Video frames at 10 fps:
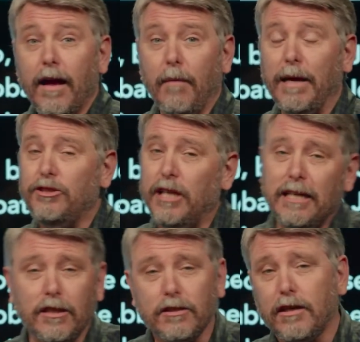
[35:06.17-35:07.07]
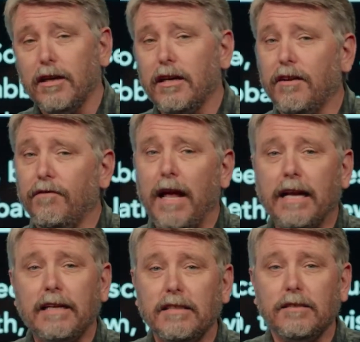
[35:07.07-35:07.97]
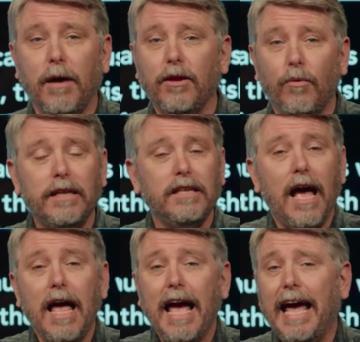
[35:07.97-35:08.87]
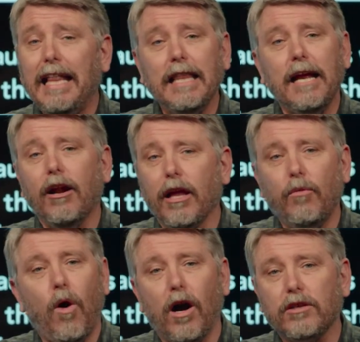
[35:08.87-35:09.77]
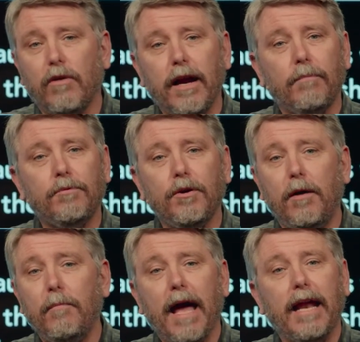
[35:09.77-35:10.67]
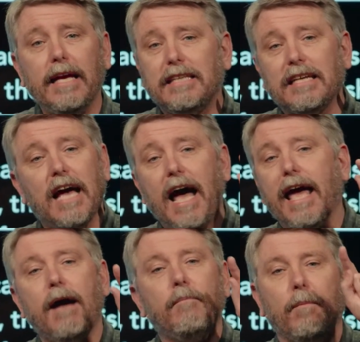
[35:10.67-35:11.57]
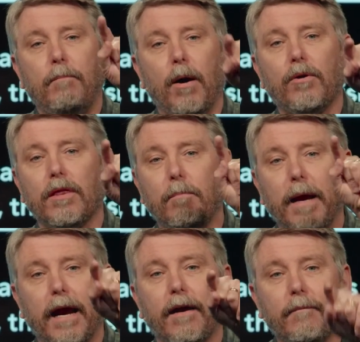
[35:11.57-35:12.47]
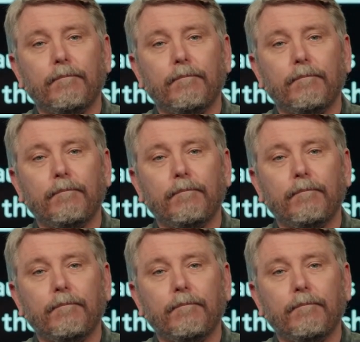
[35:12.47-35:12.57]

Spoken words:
I mean, Jesus could have deflected in some other ways. He literally walks right up to him and he says, hey, I'm going to poke the bear.